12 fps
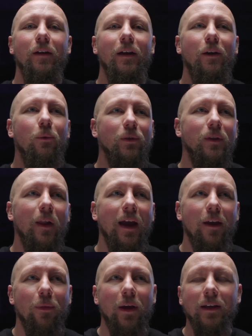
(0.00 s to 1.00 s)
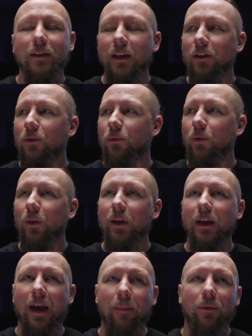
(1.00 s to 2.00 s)
It was like they didn't really
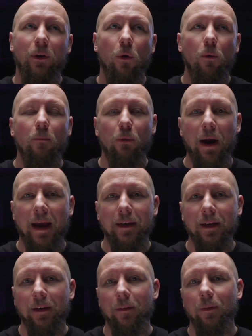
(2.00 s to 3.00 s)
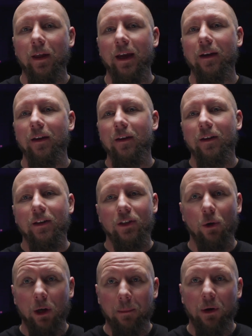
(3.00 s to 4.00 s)
get their own branding. Like,
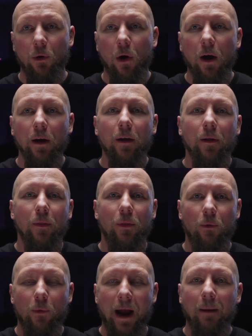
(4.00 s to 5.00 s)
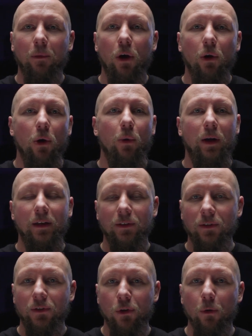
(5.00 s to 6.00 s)
don't get me wrong, the Ram logo is
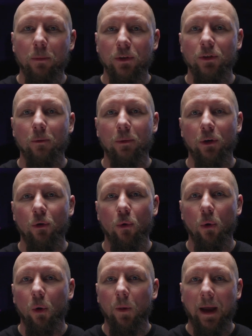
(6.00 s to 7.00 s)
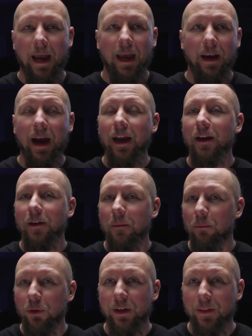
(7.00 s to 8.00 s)
super, super cool, and I
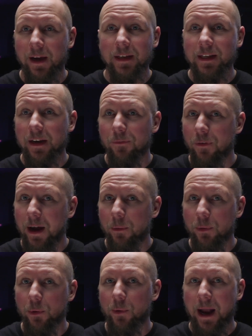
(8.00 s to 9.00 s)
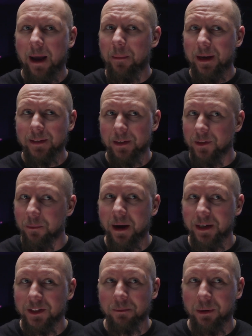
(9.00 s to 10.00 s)
completely identify with a Ram as it is
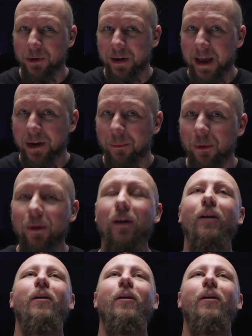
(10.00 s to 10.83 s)
my spirit animal.